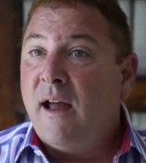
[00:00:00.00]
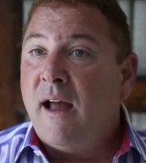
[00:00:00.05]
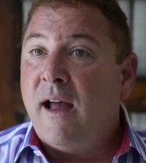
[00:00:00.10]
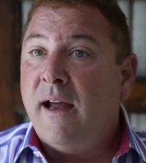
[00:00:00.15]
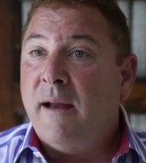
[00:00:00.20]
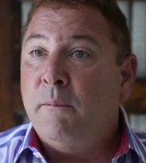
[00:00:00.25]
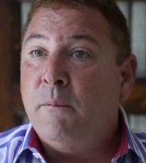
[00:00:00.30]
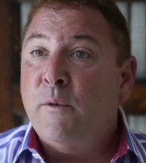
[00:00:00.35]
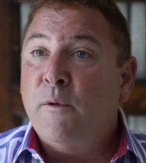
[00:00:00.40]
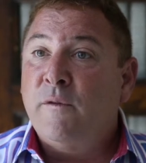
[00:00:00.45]

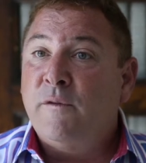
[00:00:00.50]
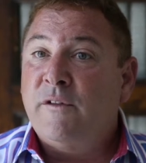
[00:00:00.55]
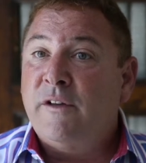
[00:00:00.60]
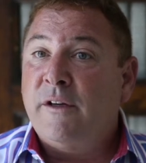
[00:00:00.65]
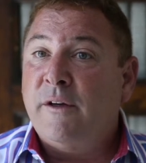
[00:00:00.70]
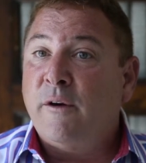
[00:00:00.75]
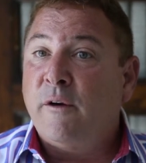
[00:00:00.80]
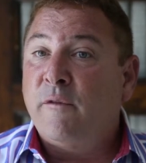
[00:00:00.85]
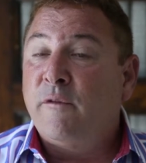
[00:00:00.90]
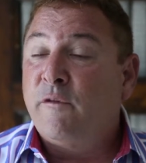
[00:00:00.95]
I moved
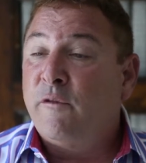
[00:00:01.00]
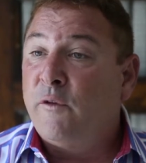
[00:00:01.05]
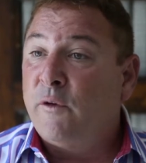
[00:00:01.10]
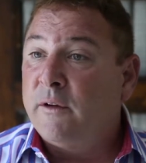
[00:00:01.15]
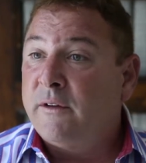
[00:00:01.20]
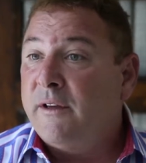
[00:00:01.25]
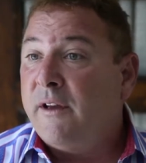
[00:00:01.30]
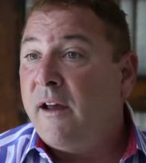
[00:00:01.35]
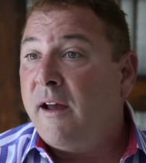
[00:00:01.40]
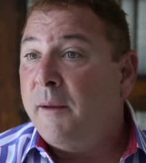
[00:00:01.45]
here
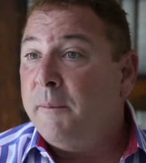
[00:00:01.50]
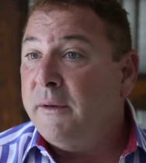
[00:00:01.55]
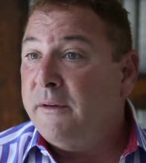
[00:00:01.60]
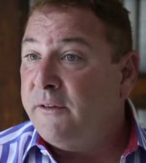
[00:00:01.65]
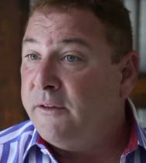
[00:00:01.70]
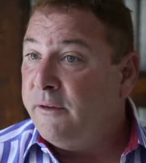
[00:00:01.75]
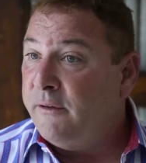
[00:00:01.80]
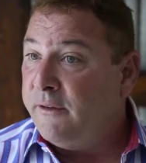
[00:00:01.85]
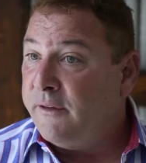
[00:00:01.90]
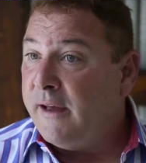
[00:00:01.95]
full-time in
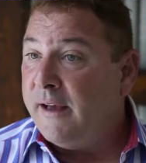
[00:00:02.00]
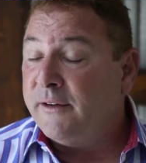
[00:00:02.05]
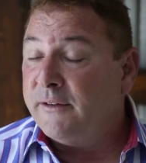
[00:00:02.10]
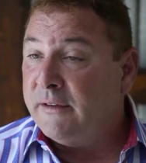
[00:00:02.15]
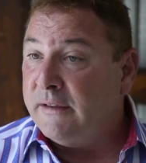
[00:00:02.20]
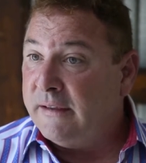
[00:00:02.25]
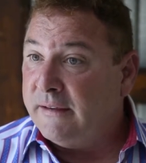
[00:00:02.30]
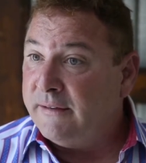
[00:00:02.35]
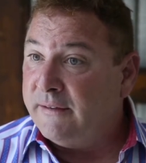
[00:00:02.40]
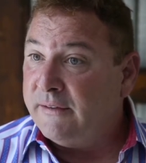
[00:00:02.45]

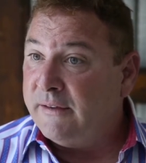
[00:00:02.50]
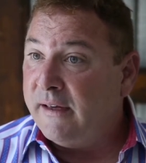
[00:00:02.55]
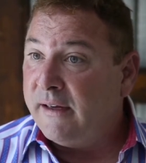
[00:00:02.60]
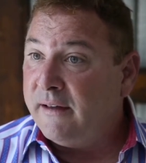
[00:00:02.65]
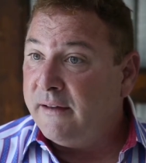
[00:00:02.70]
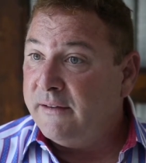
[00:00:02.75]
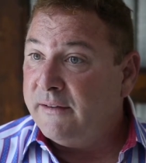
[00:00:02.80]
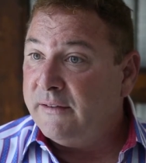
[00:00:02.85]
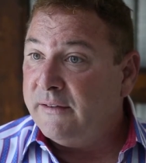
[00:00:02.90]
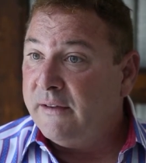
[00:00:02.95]

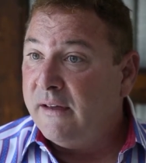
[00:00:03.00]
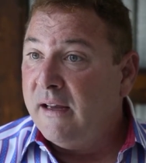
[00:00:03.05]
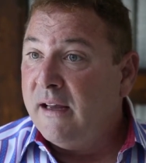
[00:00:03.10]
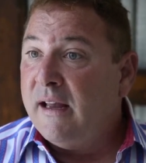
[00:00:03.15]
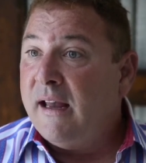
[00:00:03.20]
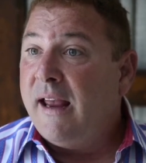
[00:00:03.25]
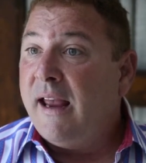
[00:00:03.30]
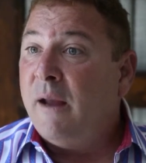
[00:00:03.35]
2006,